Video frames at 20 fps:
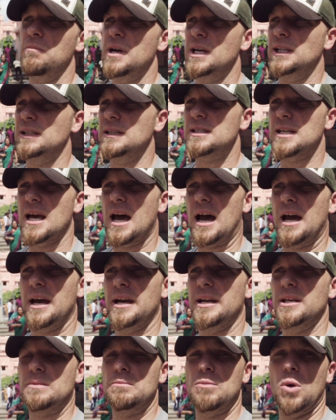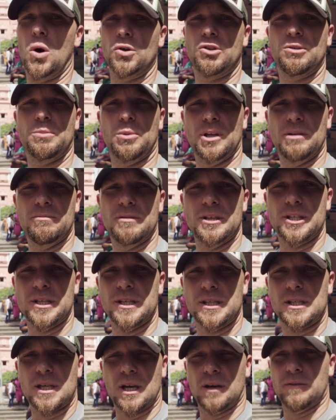inside is multiple
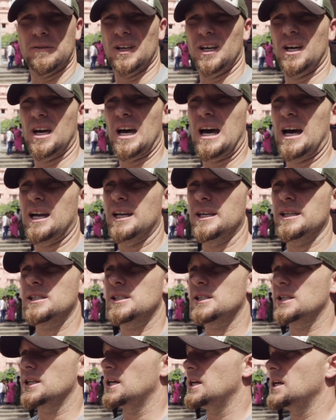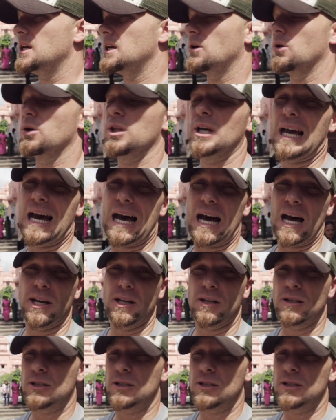images of the goddess, or the god,